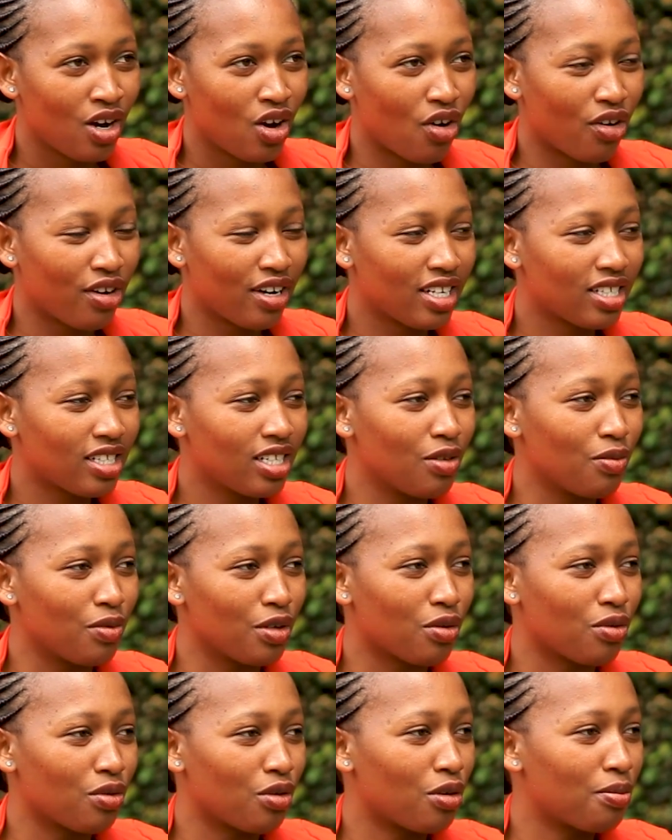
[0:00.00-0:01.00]
Honestly, we
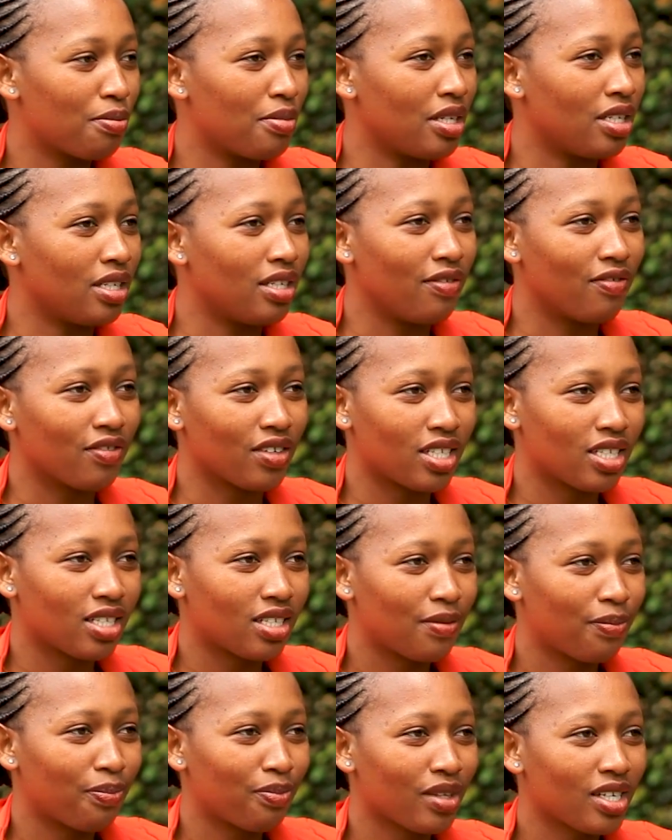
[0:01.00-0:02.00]
could not believe it.
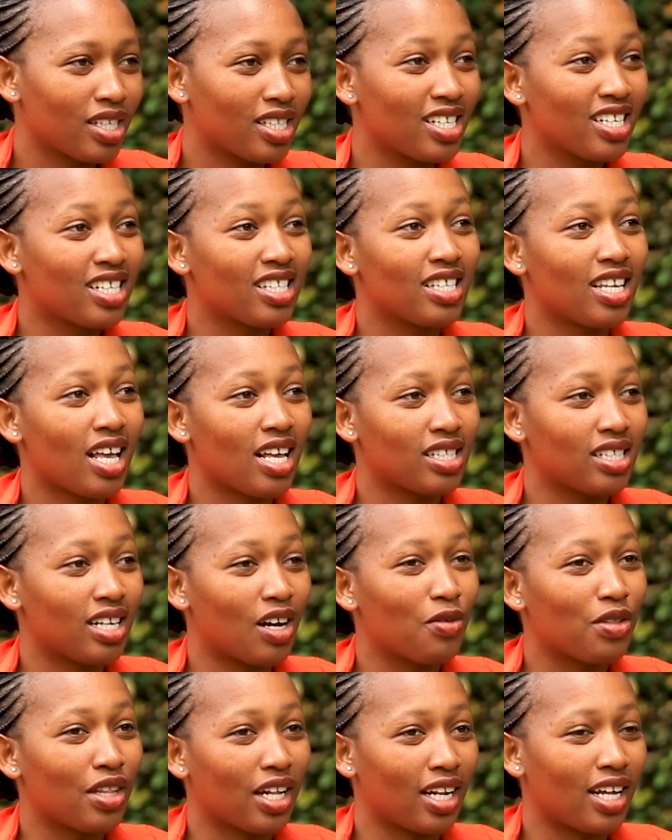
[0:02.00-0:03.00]
6 years
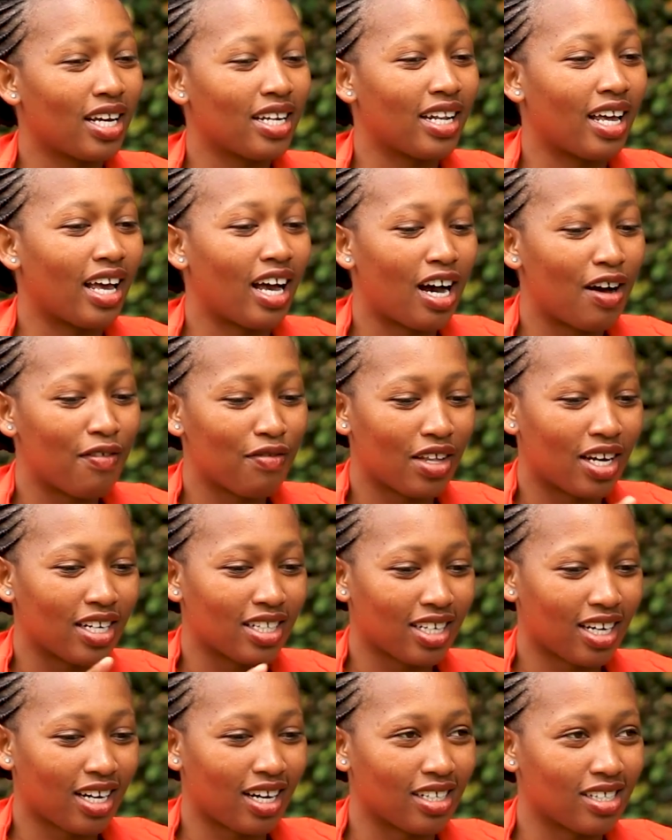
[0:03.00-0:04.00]
down the line, I have that
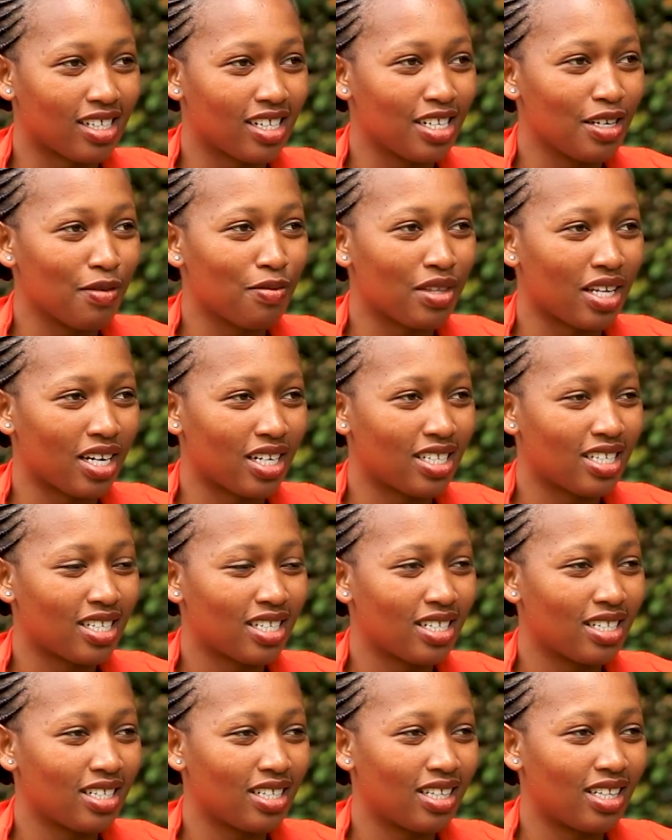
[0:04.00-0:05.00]
cast slip that
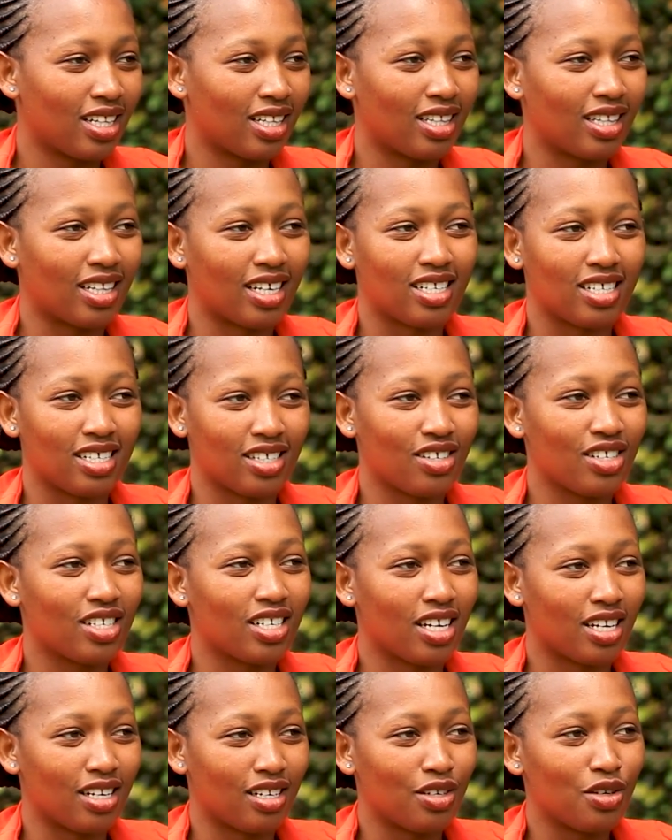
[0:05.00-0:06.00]
is
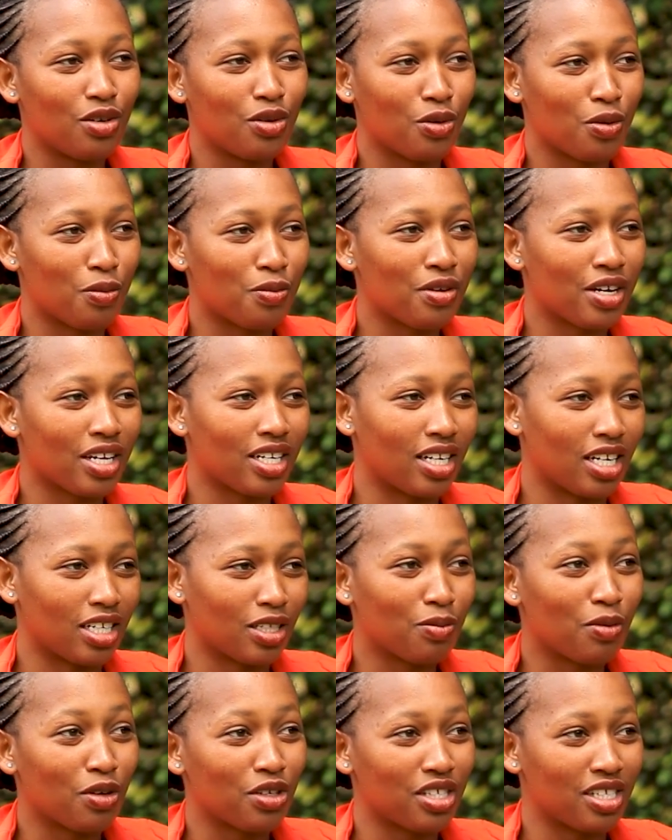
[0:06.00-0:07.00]
written, you know,
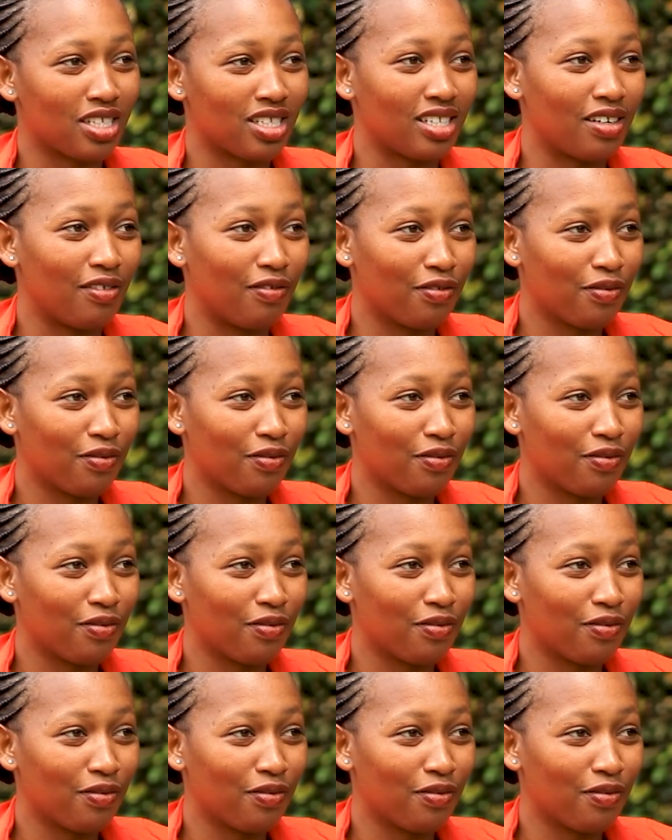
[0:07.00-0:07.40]
pregnant, positive.